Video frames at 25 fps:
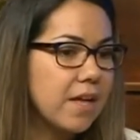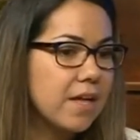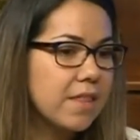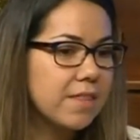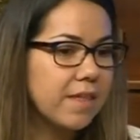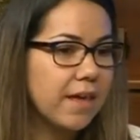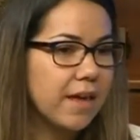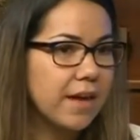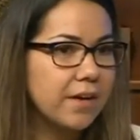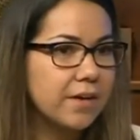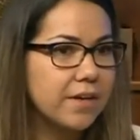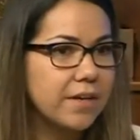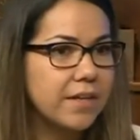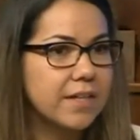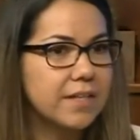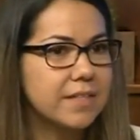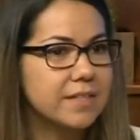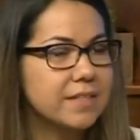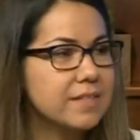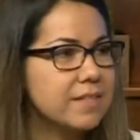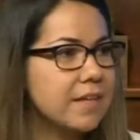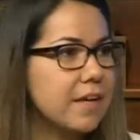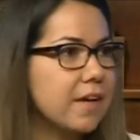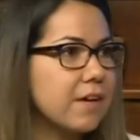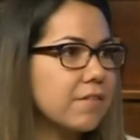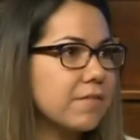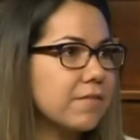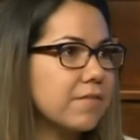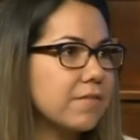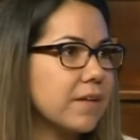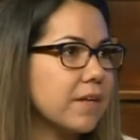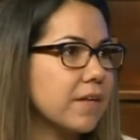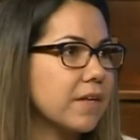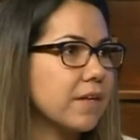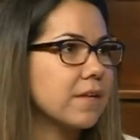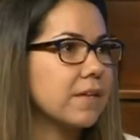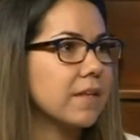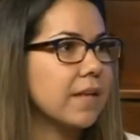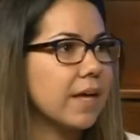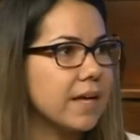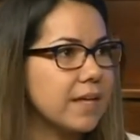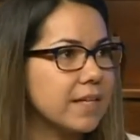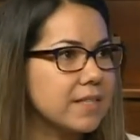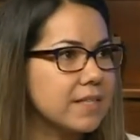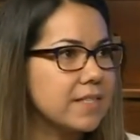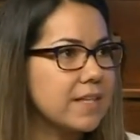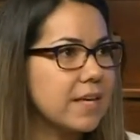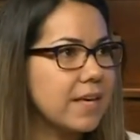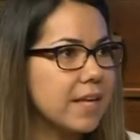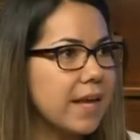the area itself in
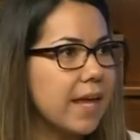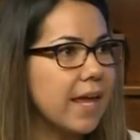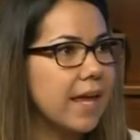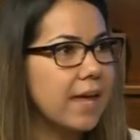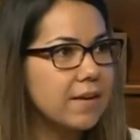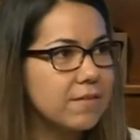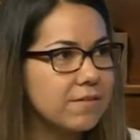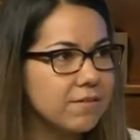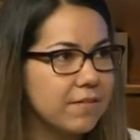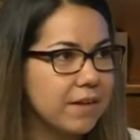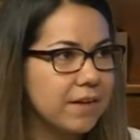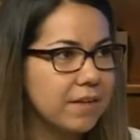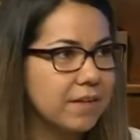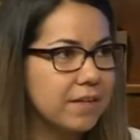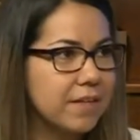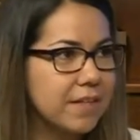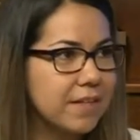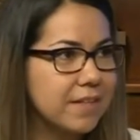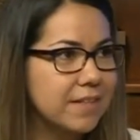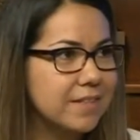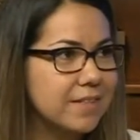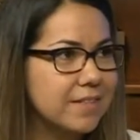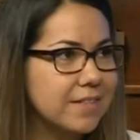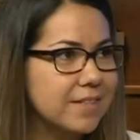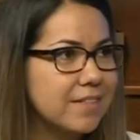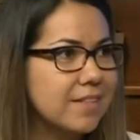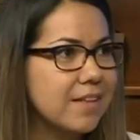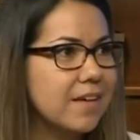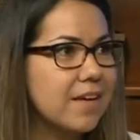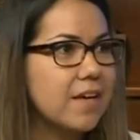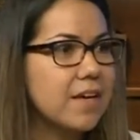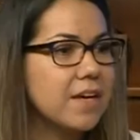Lionshead and Vail is